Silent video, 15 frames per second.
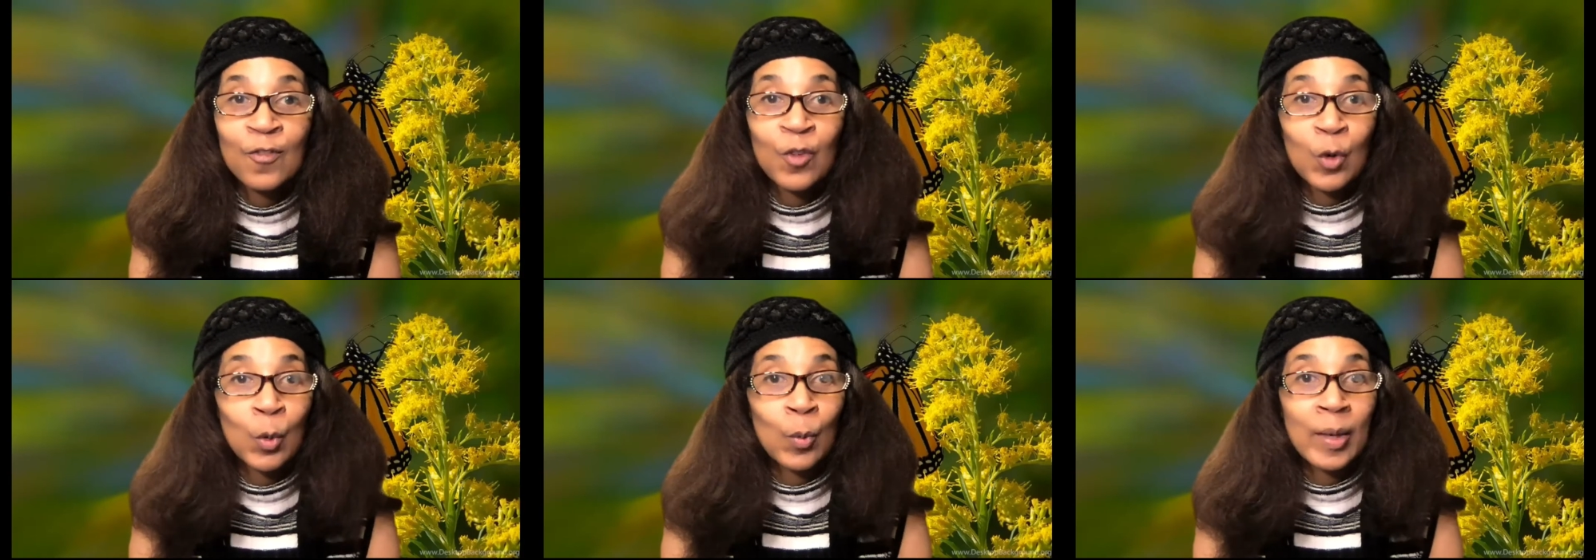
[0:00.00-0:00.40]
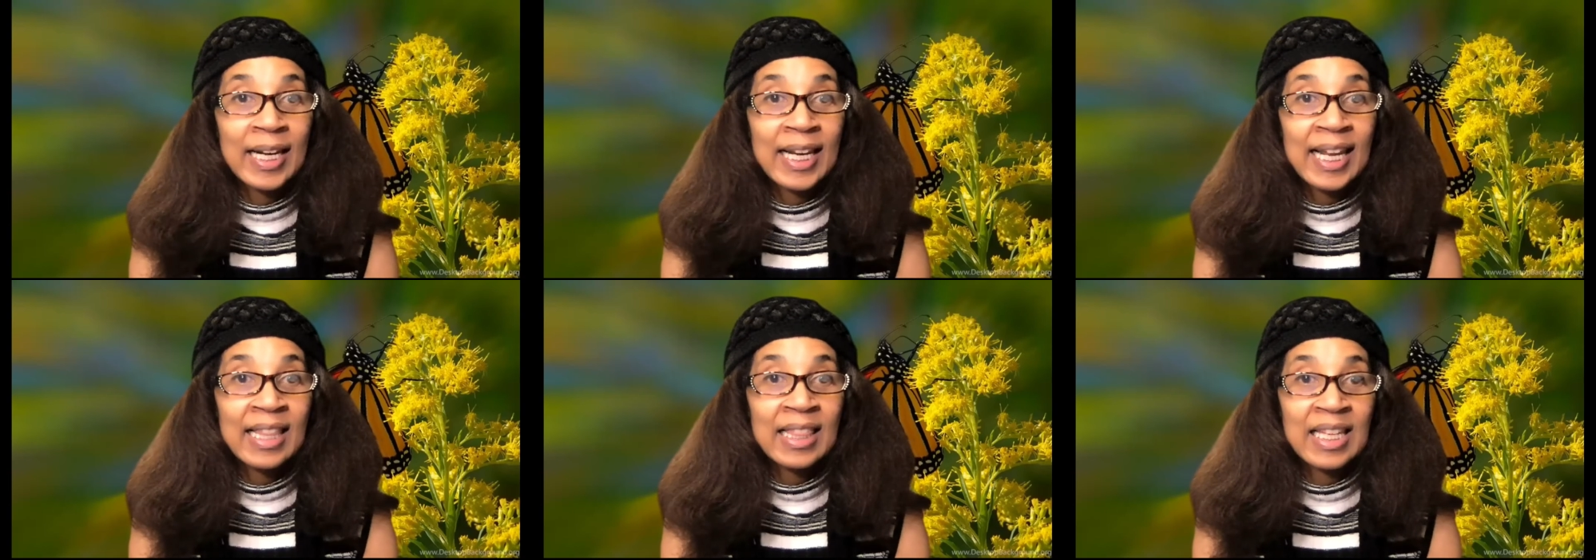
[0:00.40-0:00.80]
for
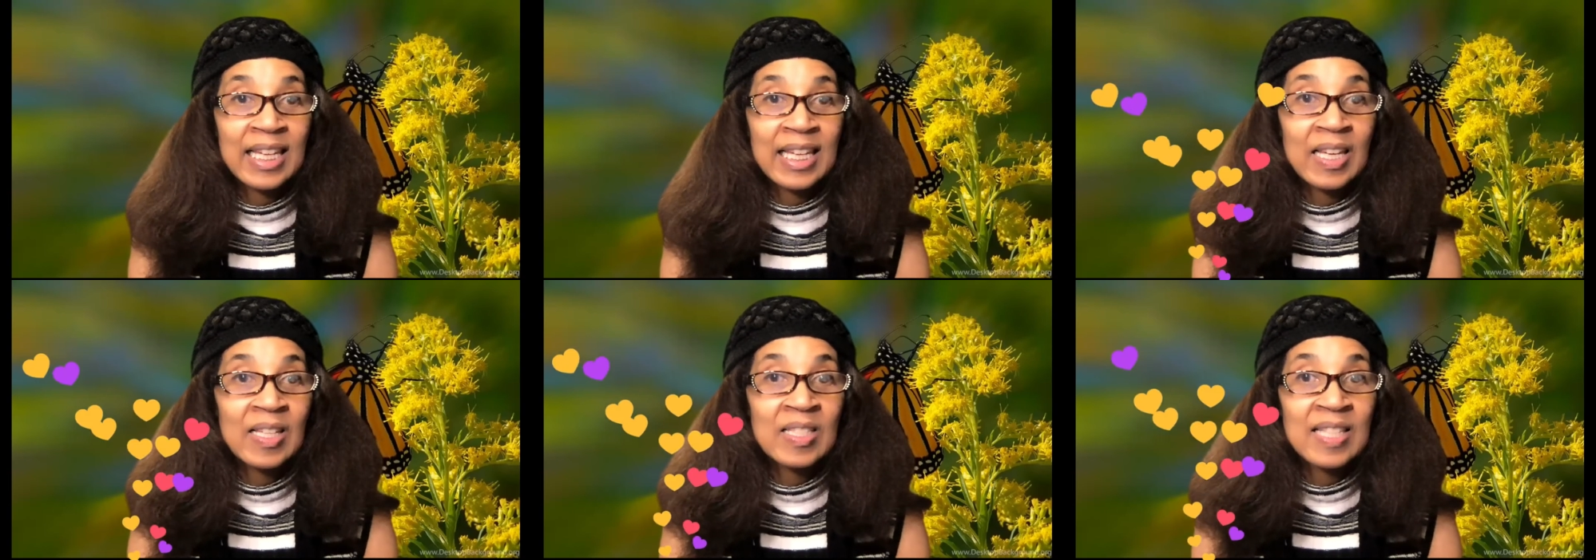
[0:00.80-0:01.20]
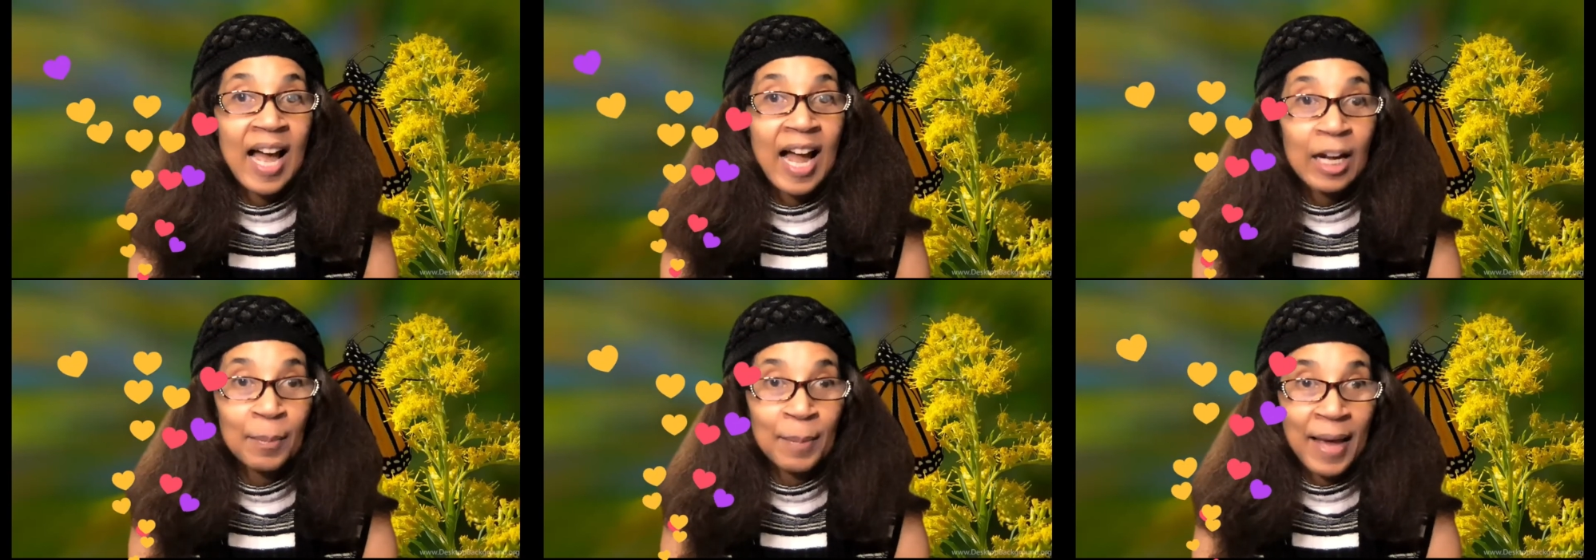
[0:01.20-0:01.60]
winning the
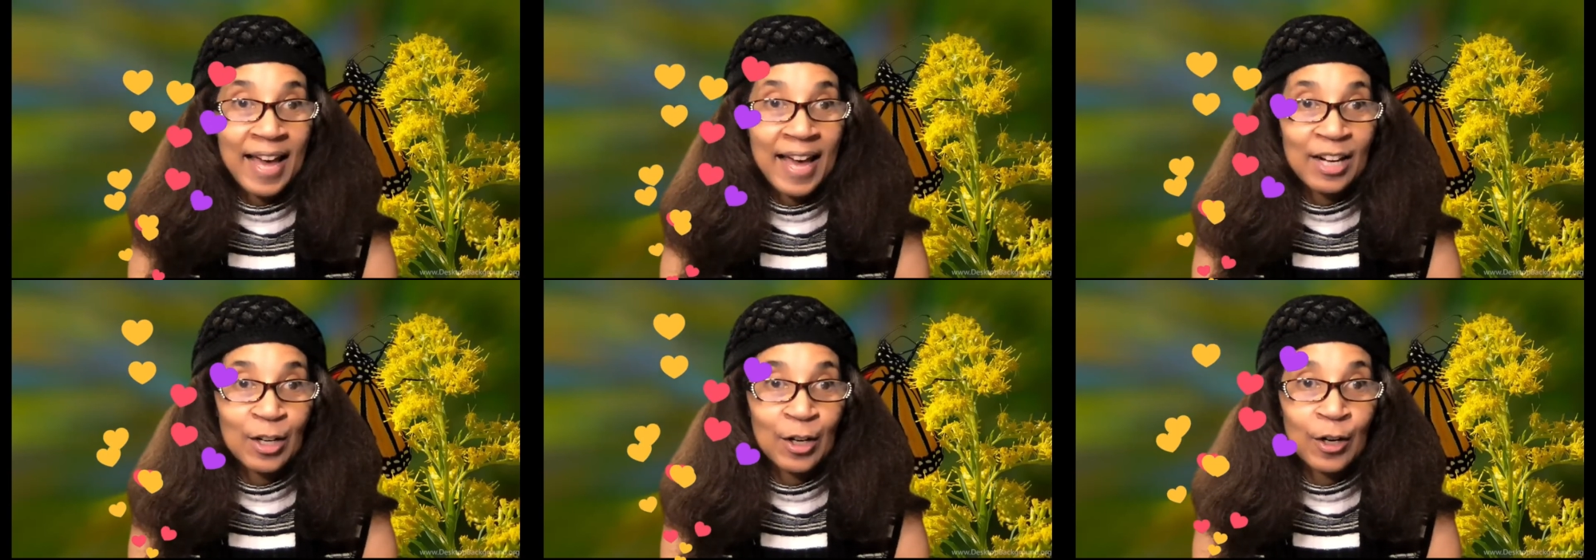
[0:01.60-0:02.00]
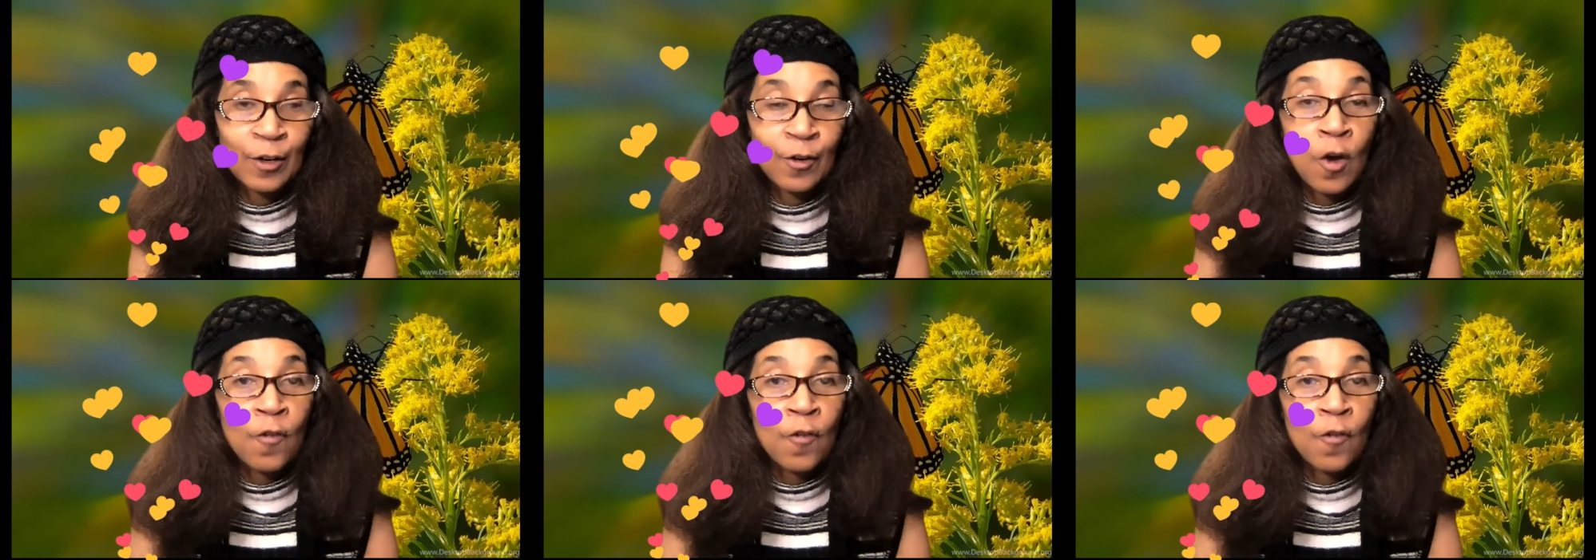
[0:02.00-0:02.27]
sock pattern